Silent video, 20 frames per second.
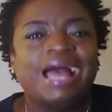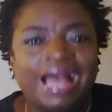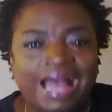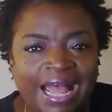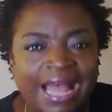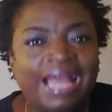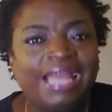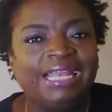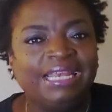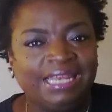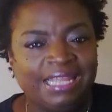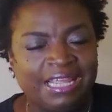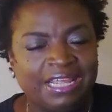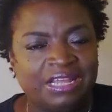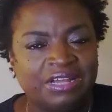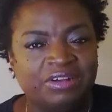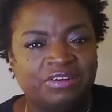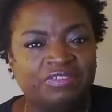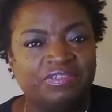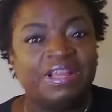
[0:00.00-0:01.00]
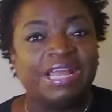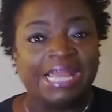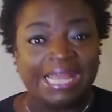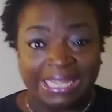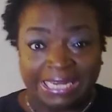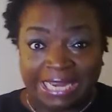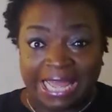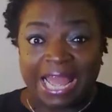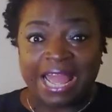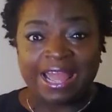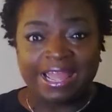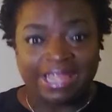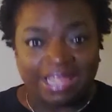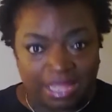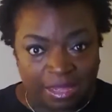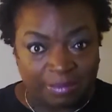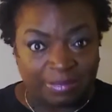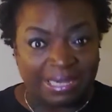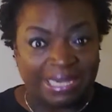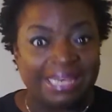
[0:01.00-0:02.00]
I live and I
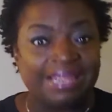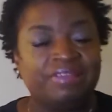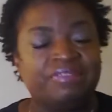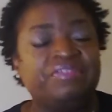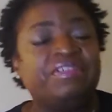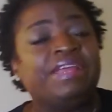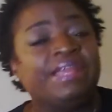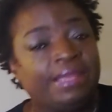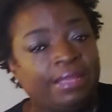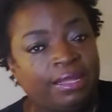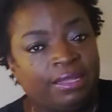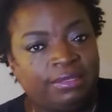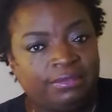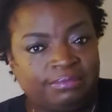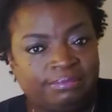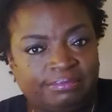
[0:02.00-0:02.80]
am living.